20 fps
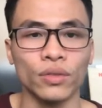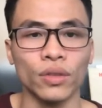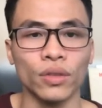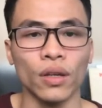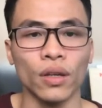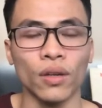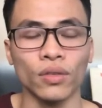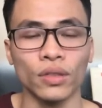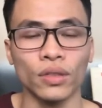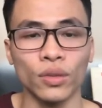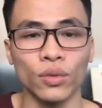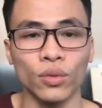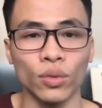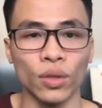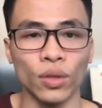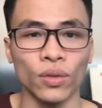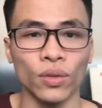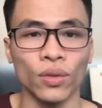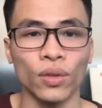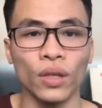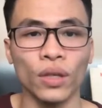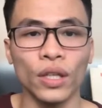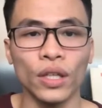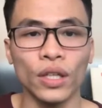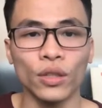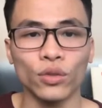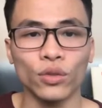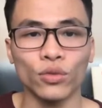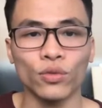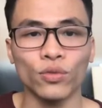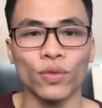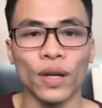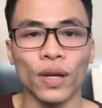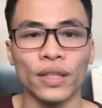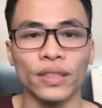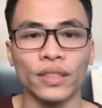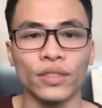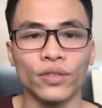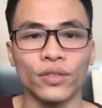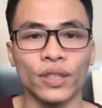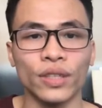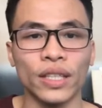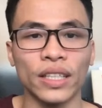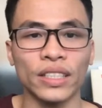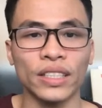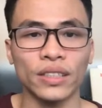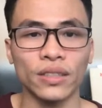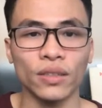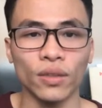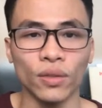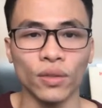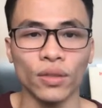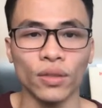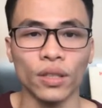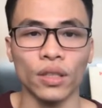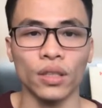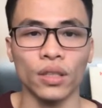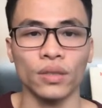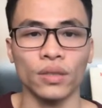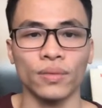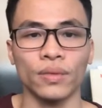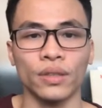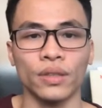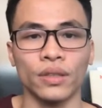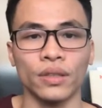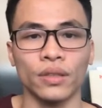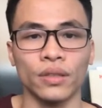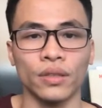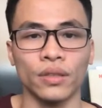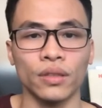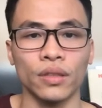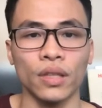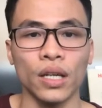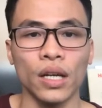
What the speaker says: on the Google to find the release note of the